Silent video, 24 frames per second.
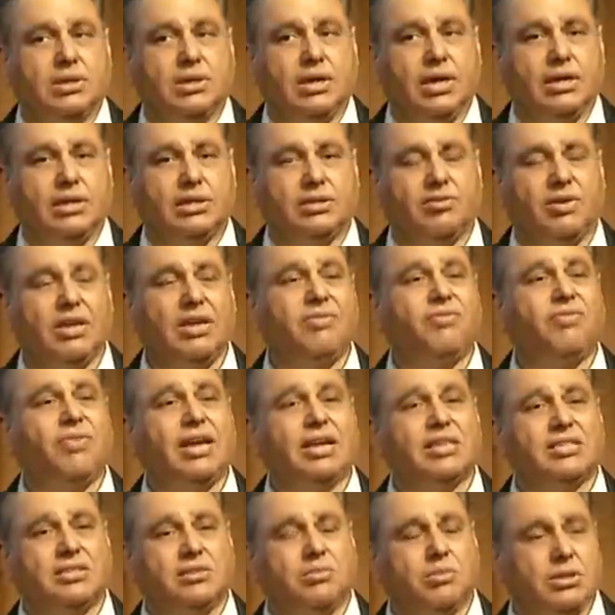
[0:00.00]
And it's very
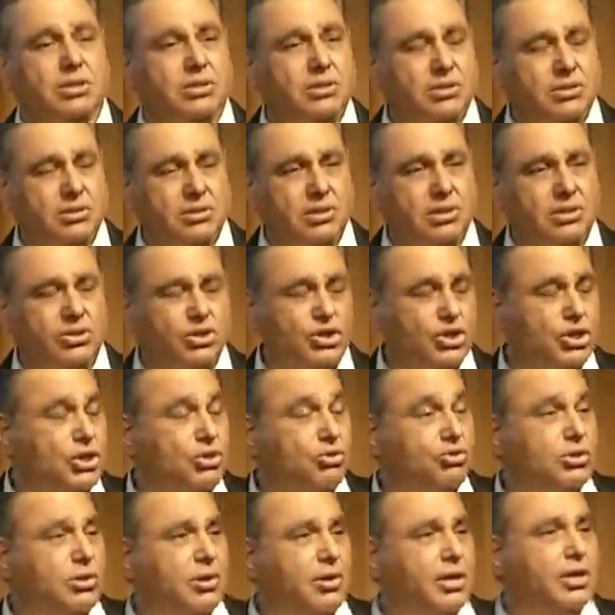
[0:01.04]
flexible. It's
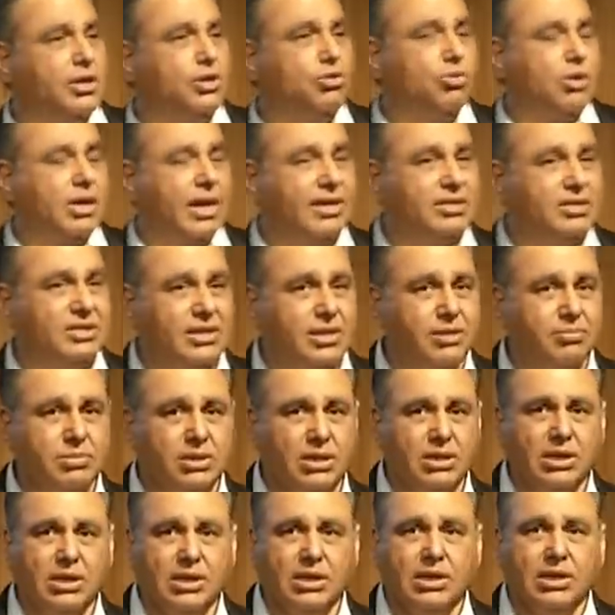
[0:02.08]
new, so a new
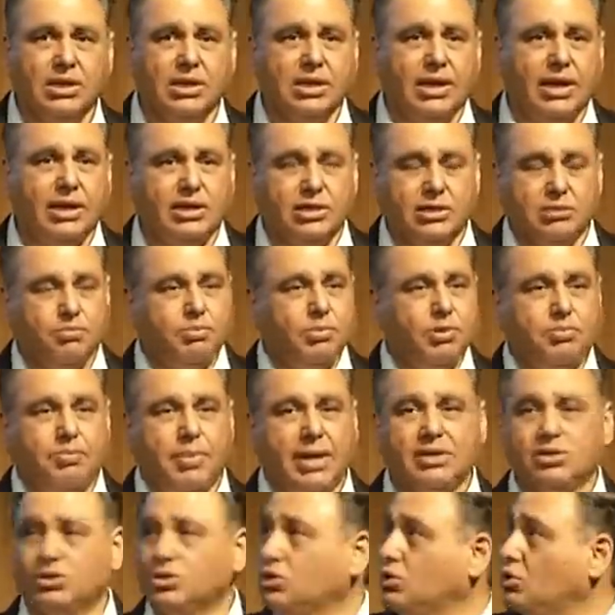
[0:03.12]
concept. And it
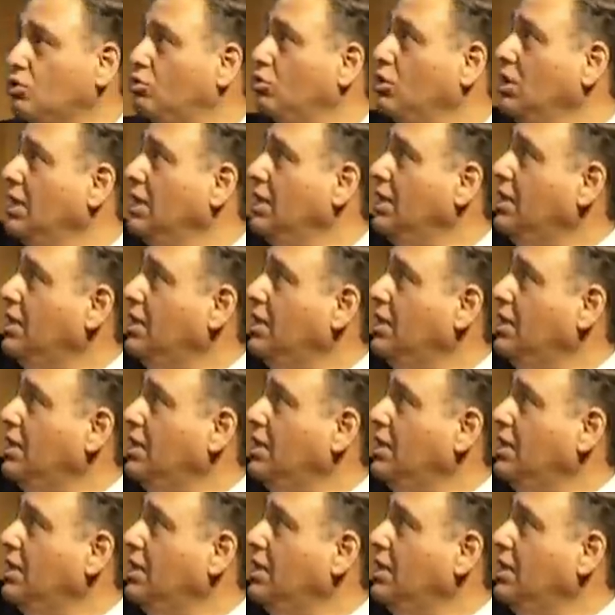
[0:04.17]
passes through.